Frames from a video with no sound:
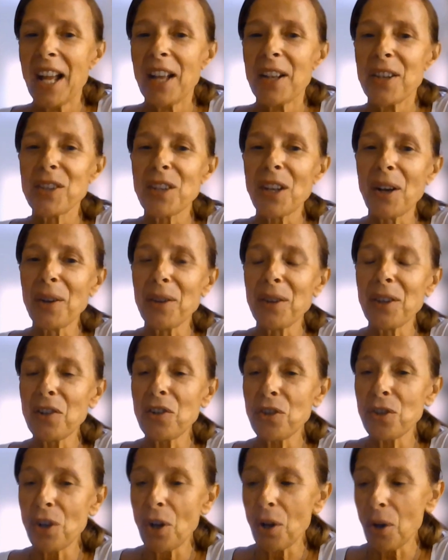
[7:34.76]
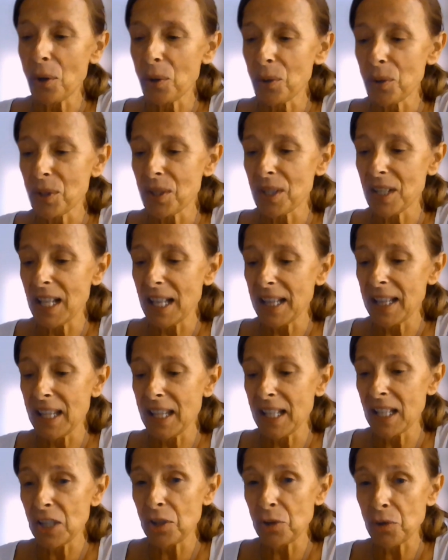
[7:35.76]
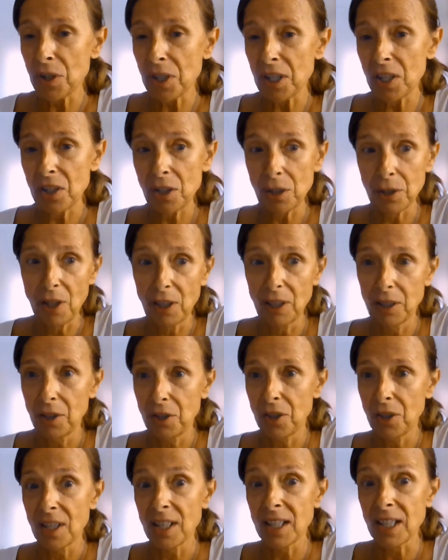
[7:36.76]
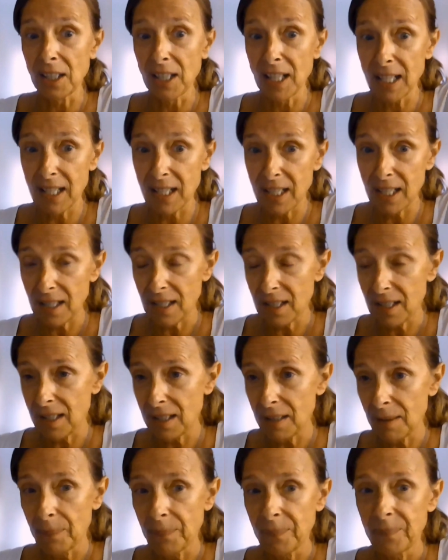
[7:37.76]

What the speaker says: So this shows that this traditional knowledge still exists.